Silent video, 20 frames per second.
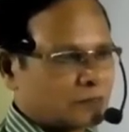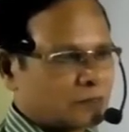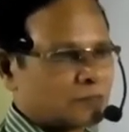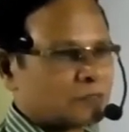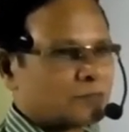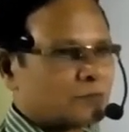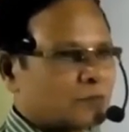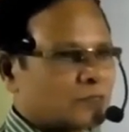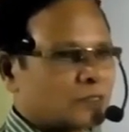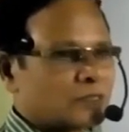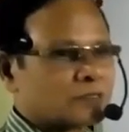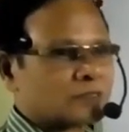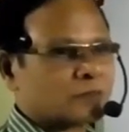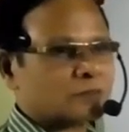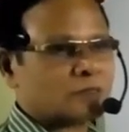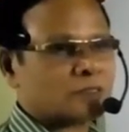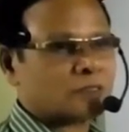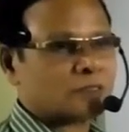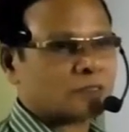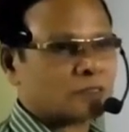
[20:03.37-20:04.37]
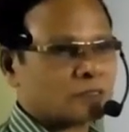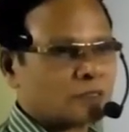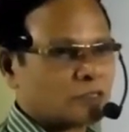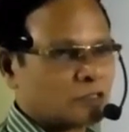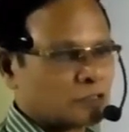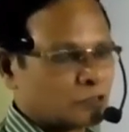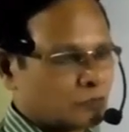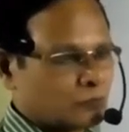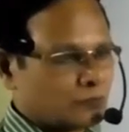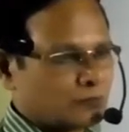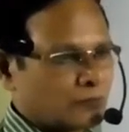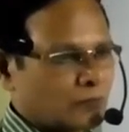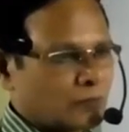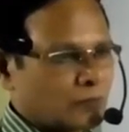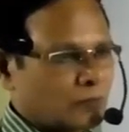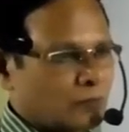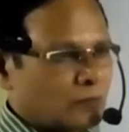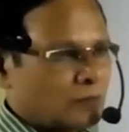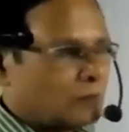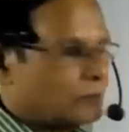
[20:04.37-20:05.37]
This is because of the ethical issue.
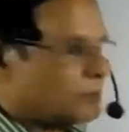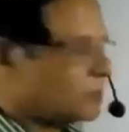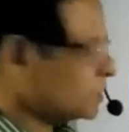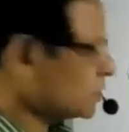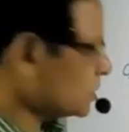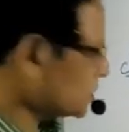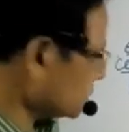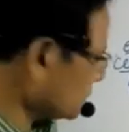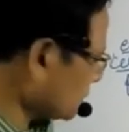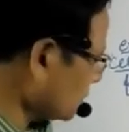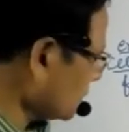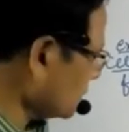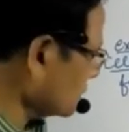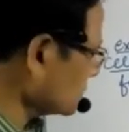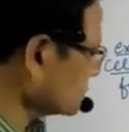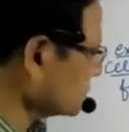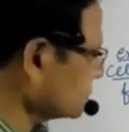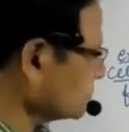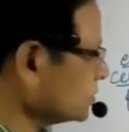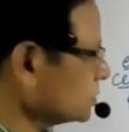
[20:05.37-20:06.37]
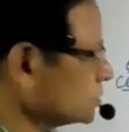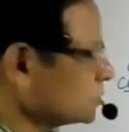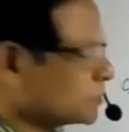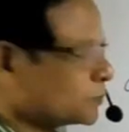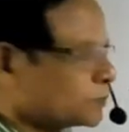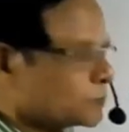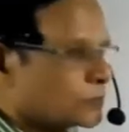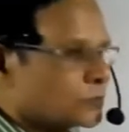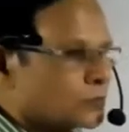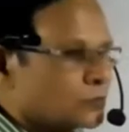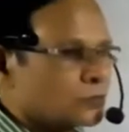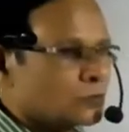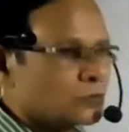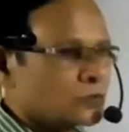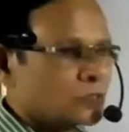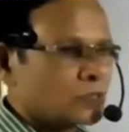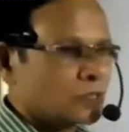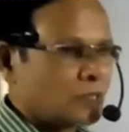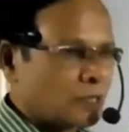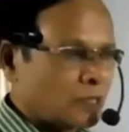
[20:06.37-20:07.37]
But it is possible to
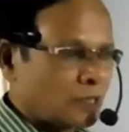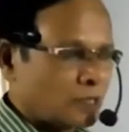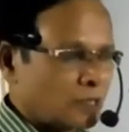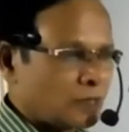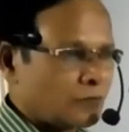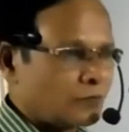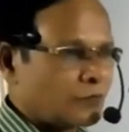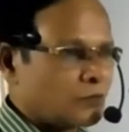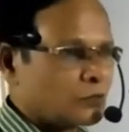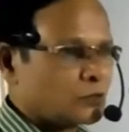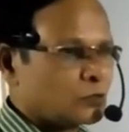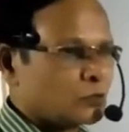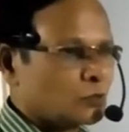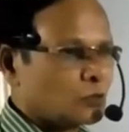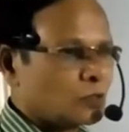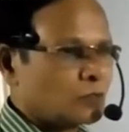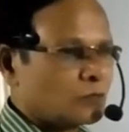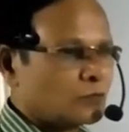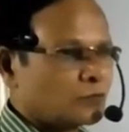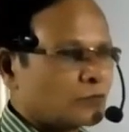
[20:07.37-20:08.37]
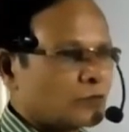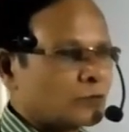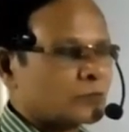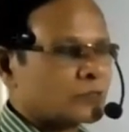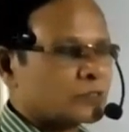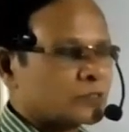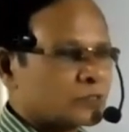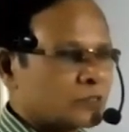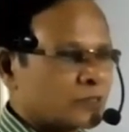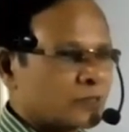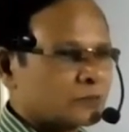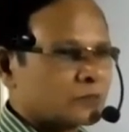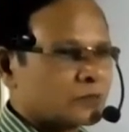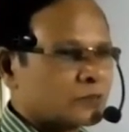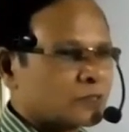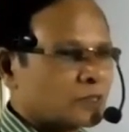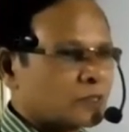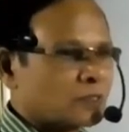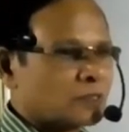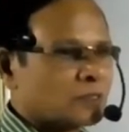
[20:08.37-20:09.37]
produce an individual from a stem
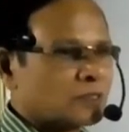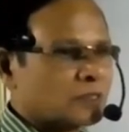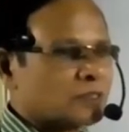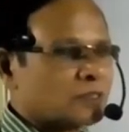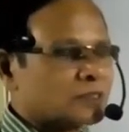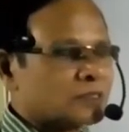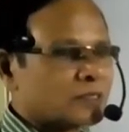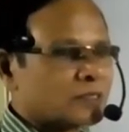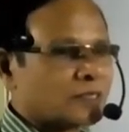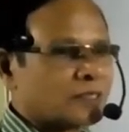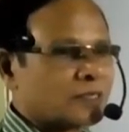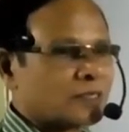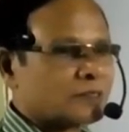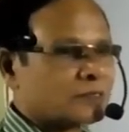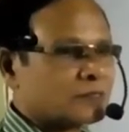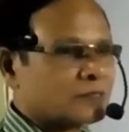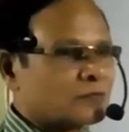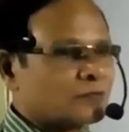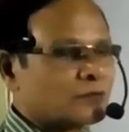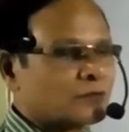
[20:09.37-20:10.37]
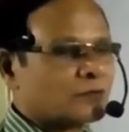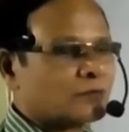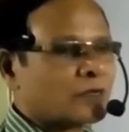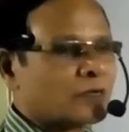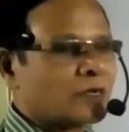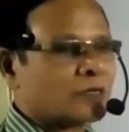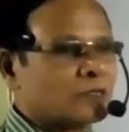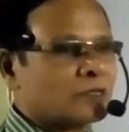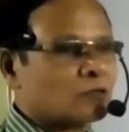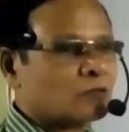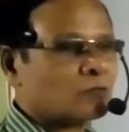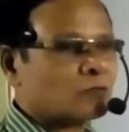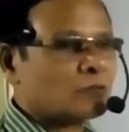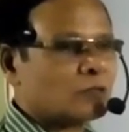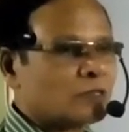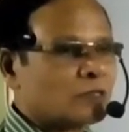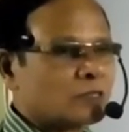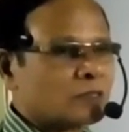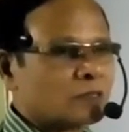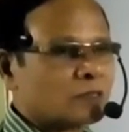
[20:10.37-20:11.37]
cell that is collected from either
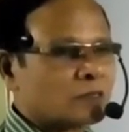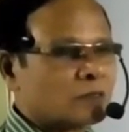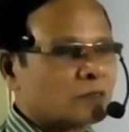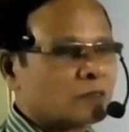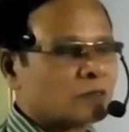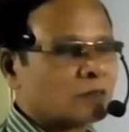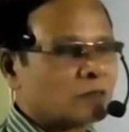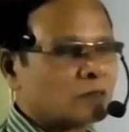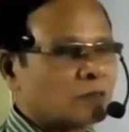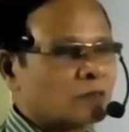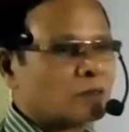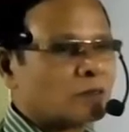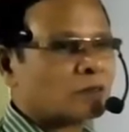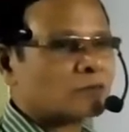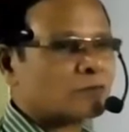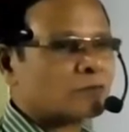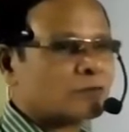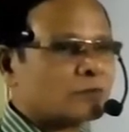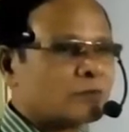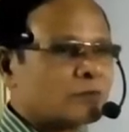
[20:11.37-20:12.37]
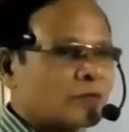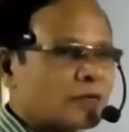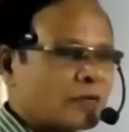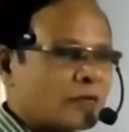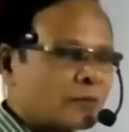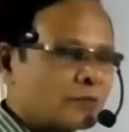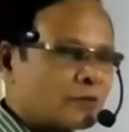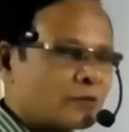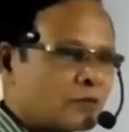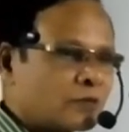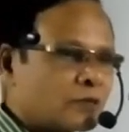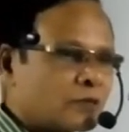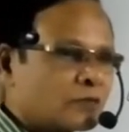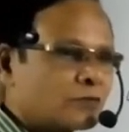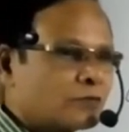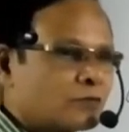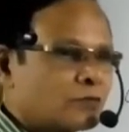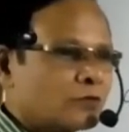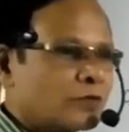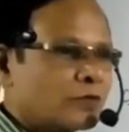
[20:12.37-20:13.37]
umbilical cord or from the
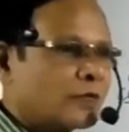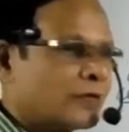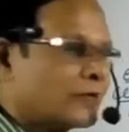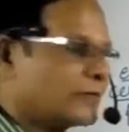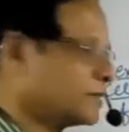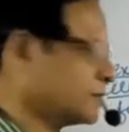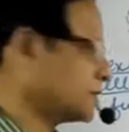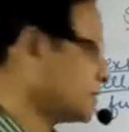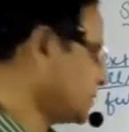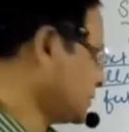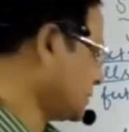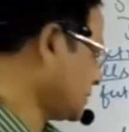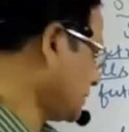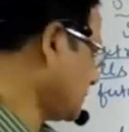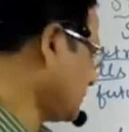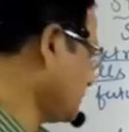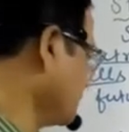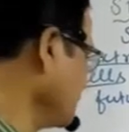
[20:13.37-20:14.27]
amniotic fluid, etc.